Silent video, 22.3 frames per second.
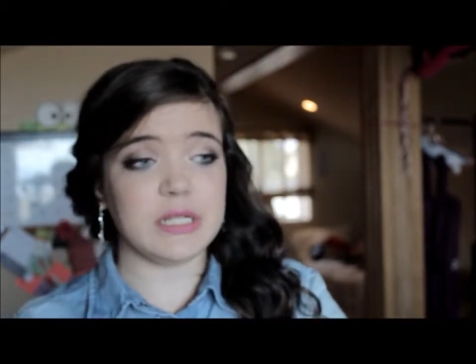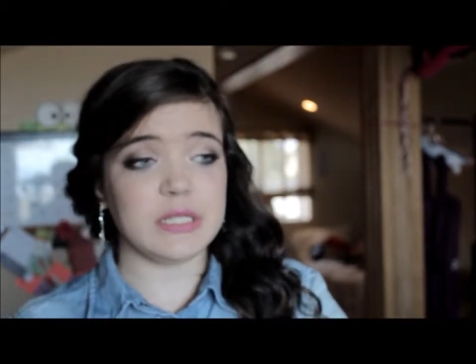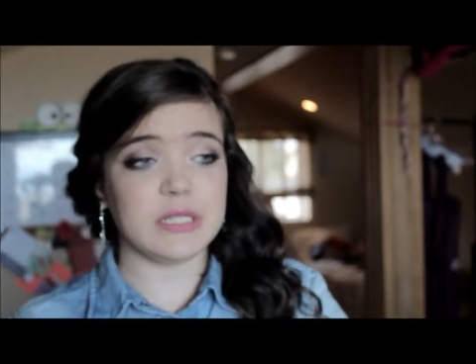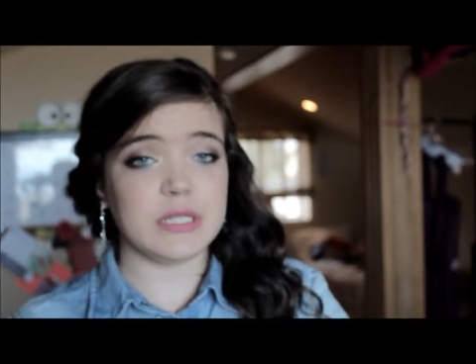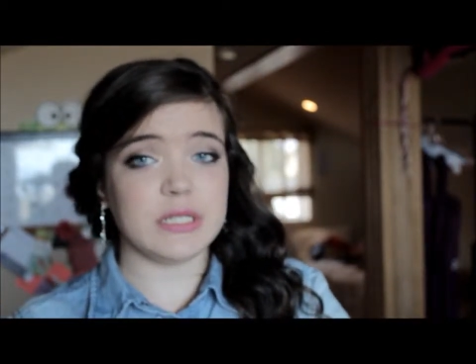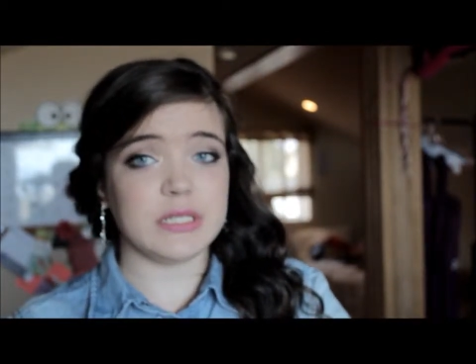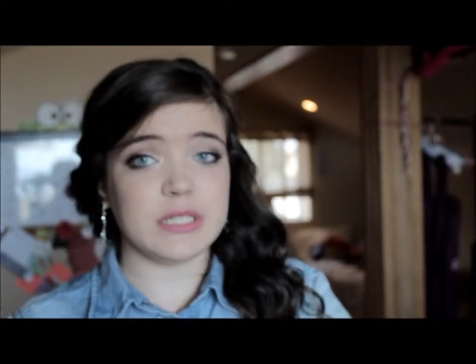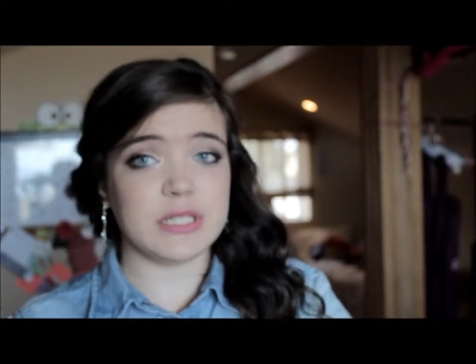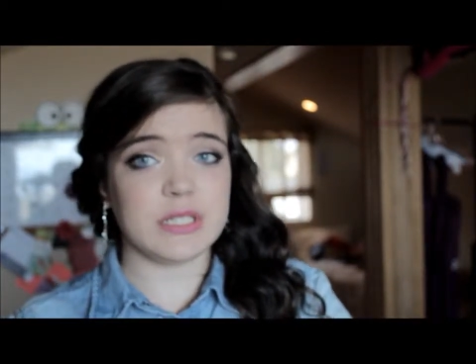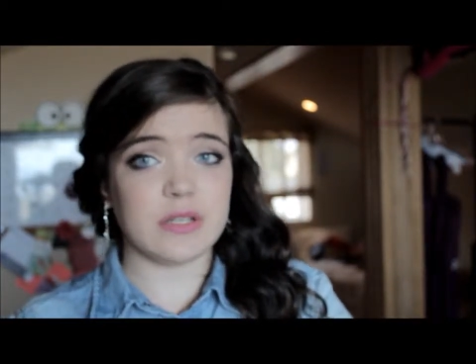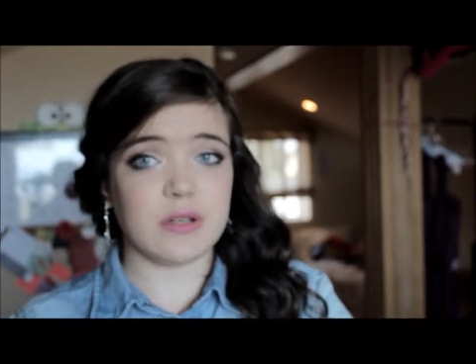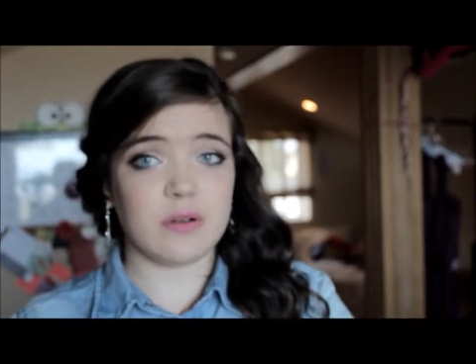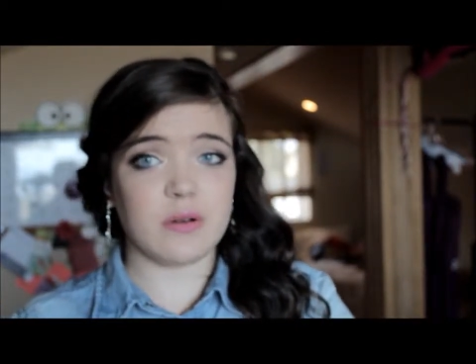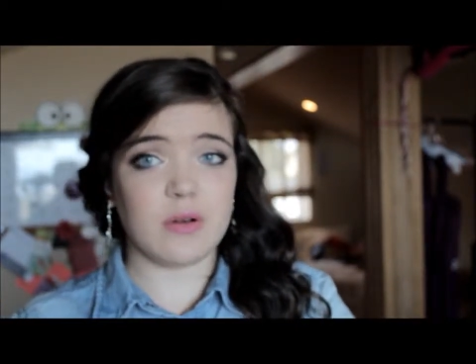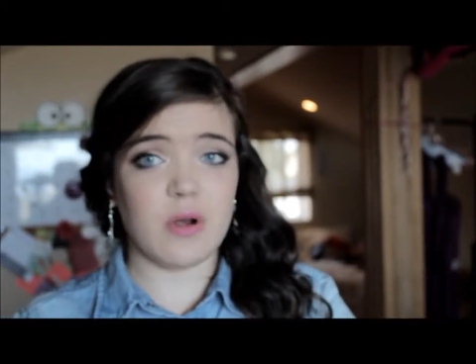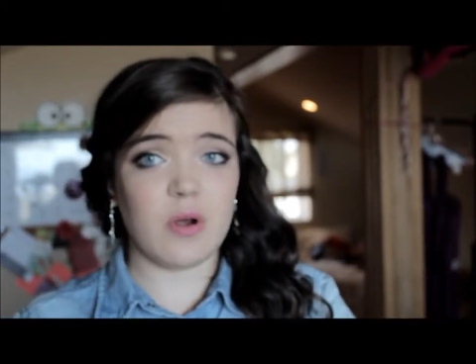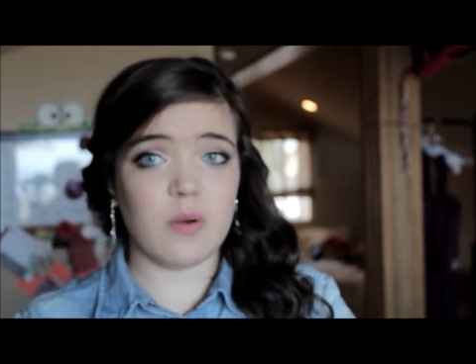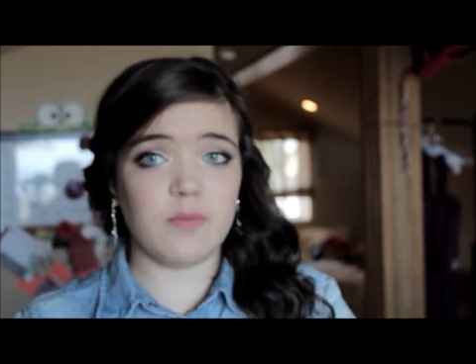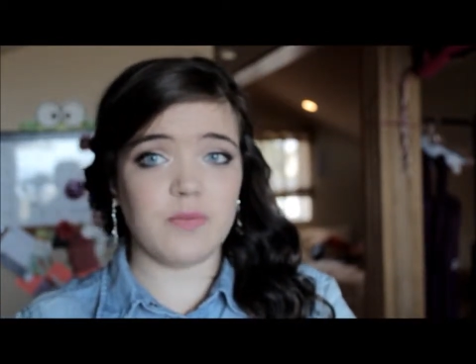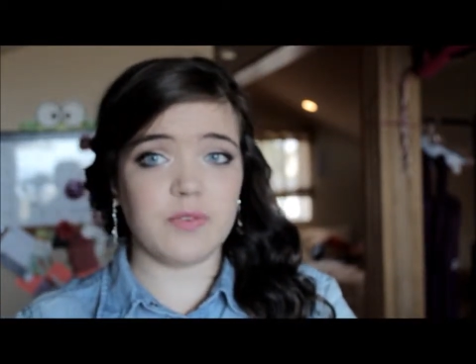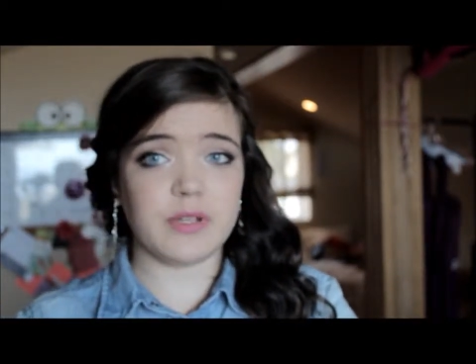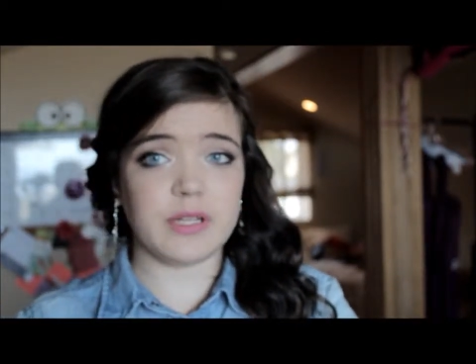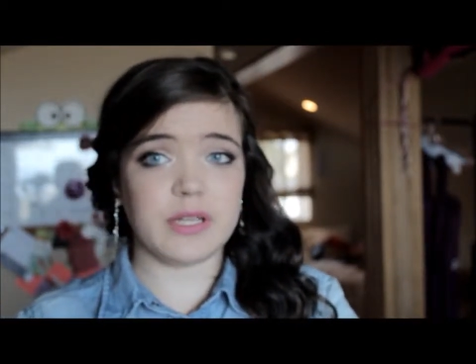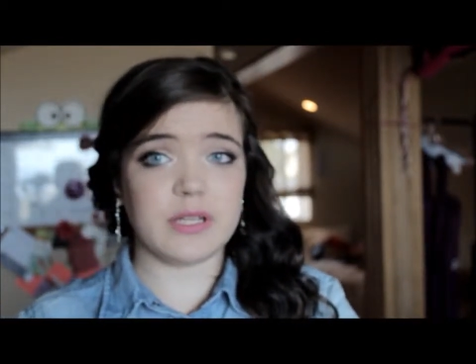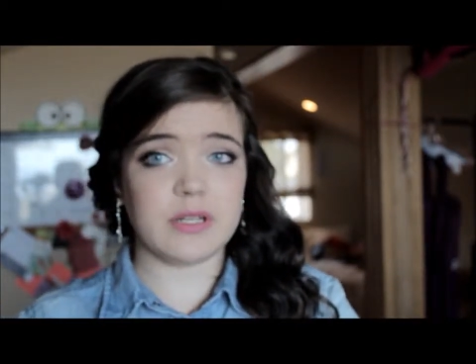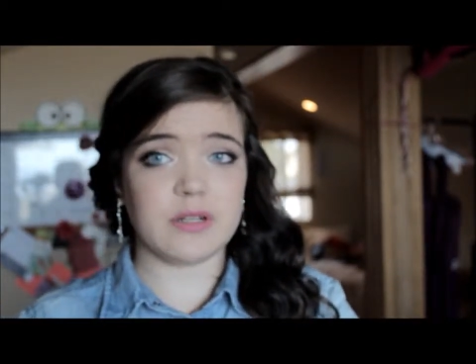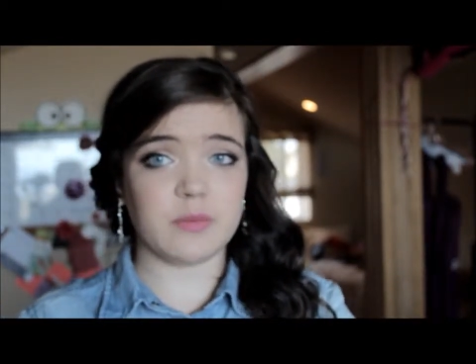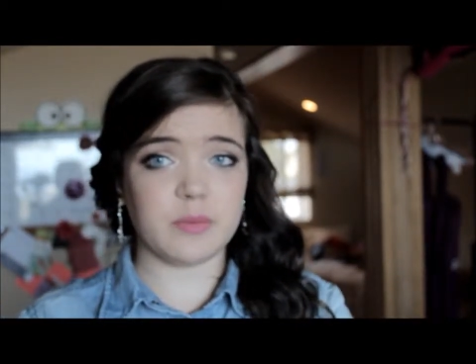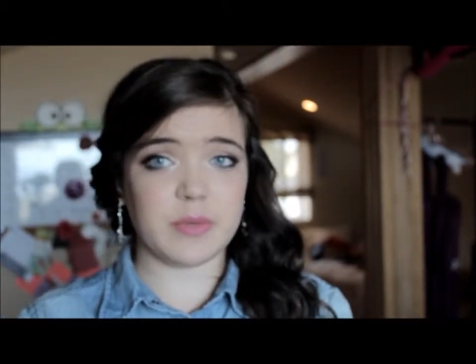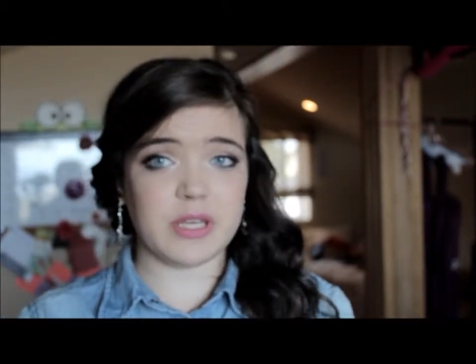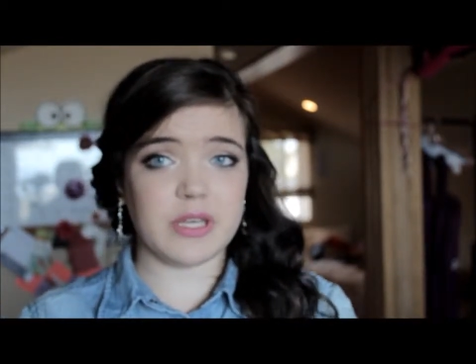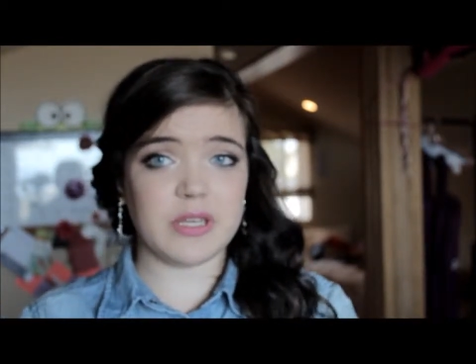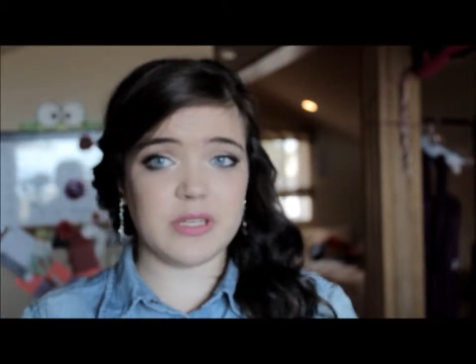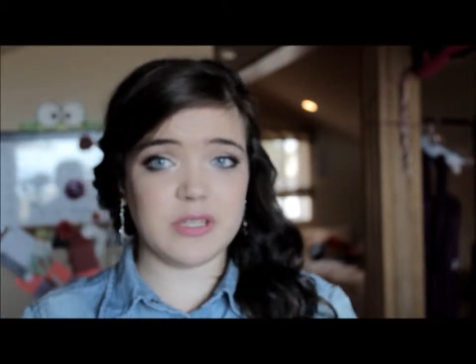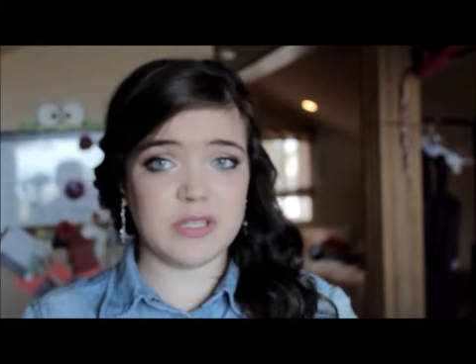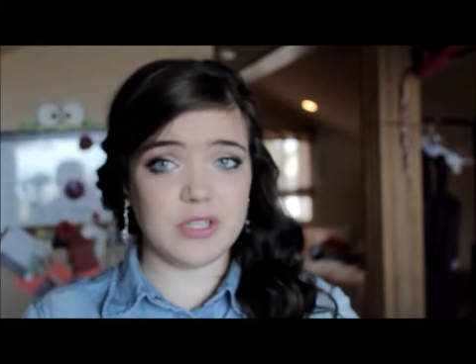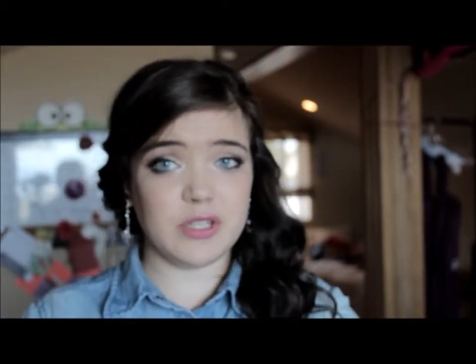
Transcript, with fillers: So hopefully it'll make